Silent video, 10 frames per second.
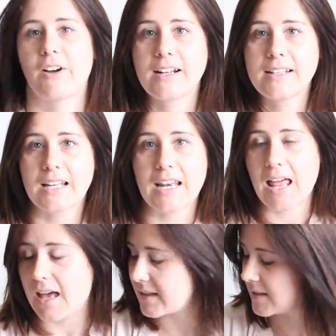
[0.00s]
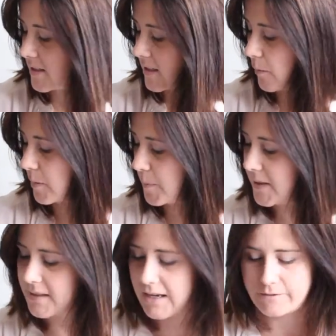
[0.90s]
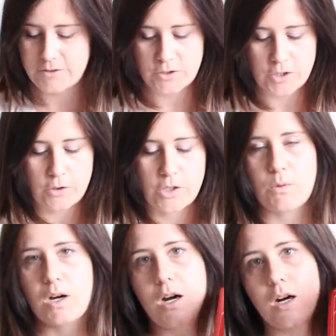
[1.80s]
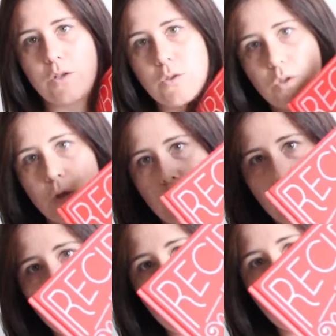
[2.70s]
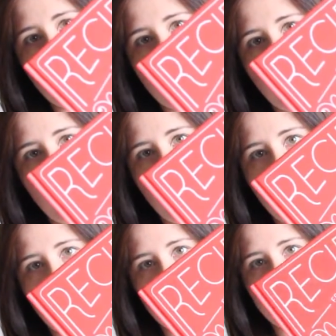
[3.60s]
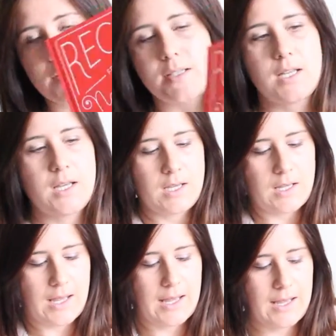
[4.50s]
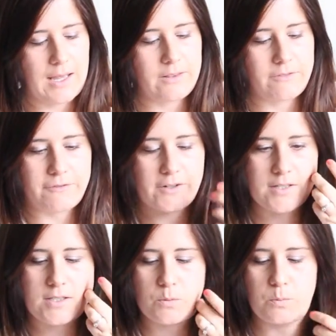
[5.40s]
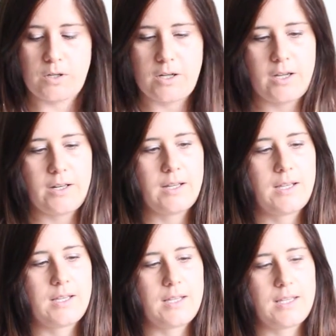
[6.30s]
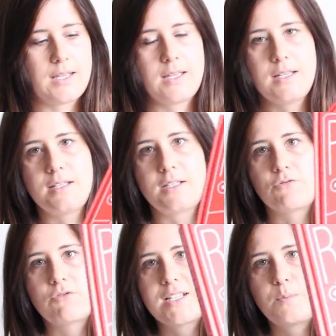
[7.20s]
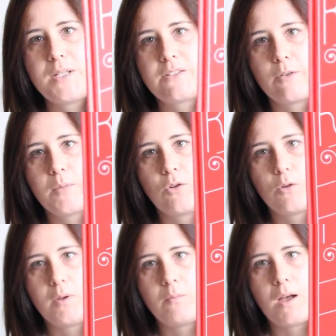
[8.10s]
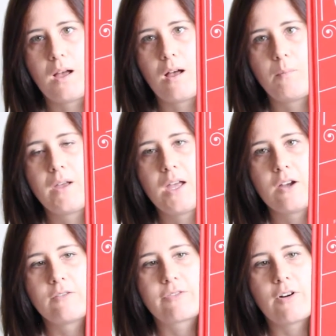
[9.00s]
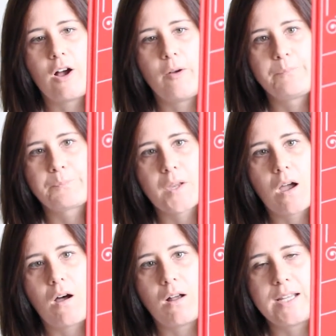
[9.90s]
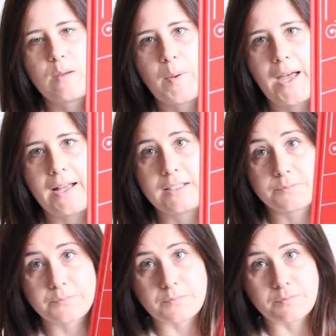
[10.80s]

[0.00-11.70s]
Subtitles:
finally, the last couple of bits I have to show you are two cookbooks. The first one is Recipes from a Normal Mom from Holly Bell.